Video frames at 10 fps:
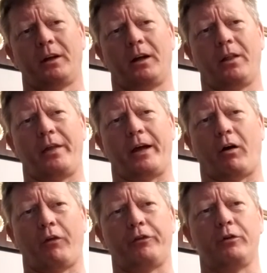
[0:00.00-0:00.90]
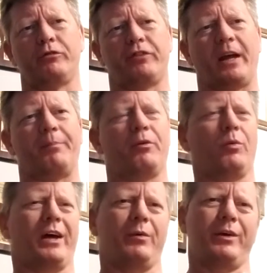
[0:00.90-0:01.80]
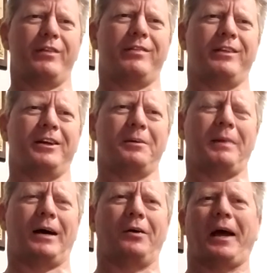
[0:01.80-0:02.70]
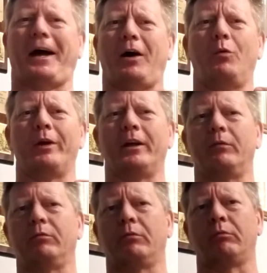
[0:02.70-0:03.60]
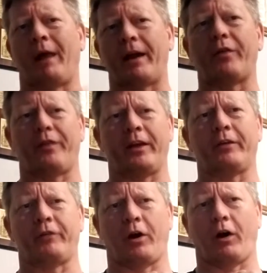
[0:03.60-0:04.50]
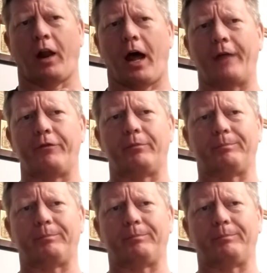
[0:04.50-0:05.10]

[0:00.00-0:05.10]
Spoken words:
They also shape the way we think about how we rank things in our lives.